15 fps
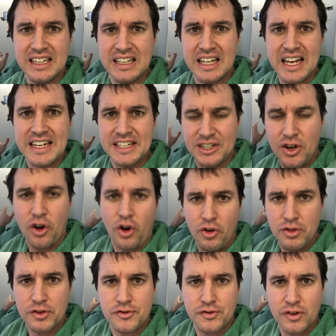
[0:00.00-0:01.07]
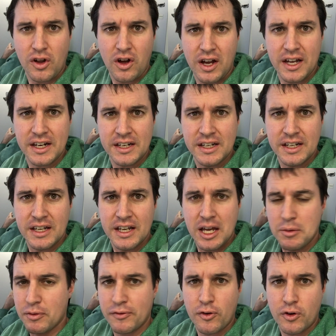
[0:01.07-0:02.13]
lady got on the flight,
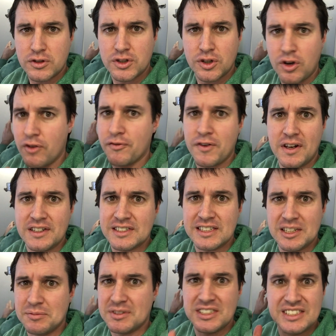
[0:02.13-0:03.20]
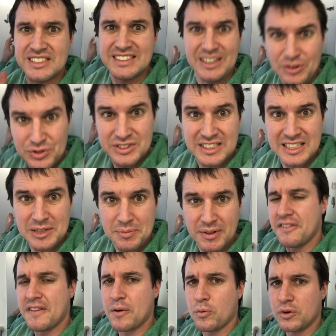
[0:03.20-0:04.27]
before it took off, fell asleep. She's still
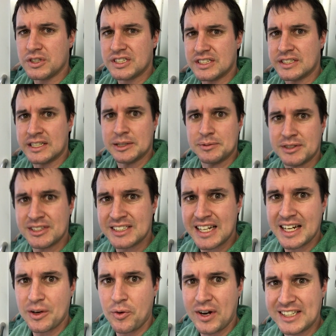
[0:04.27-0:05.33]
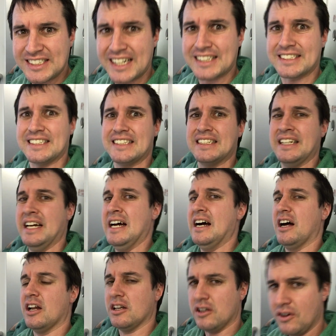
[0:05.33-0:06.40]
sleeping. They watch her sleep. So staying awake is actually
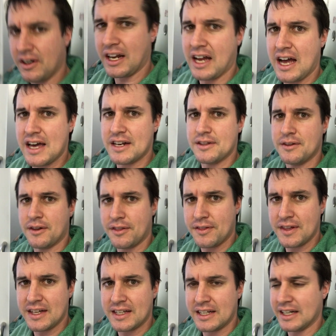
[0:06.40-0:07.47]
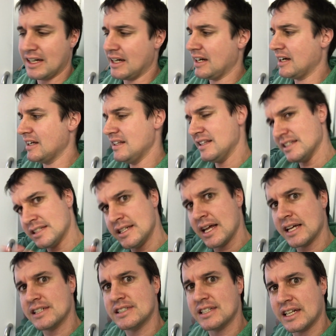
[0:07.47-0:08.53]
a lot harder than you think. Uh, this
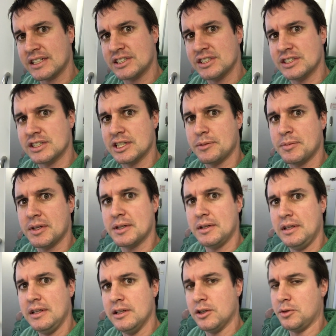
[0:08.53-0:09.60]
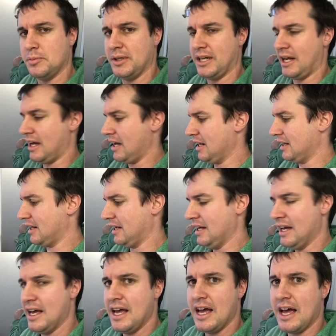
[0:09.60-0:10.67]
next section is going to be a little bit harder
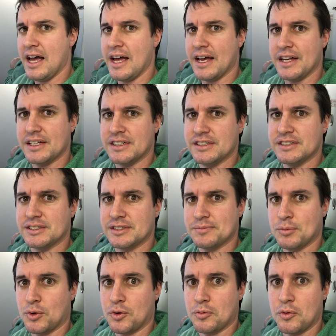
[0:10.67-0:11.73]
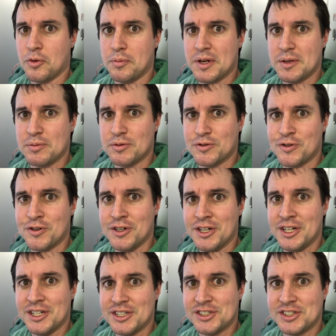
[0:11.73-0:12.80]
as more and more people
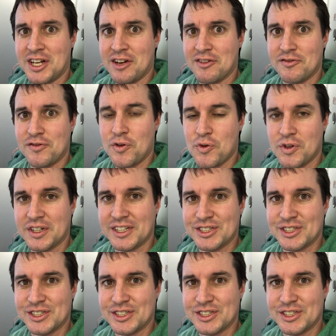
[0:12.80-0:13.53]
start falling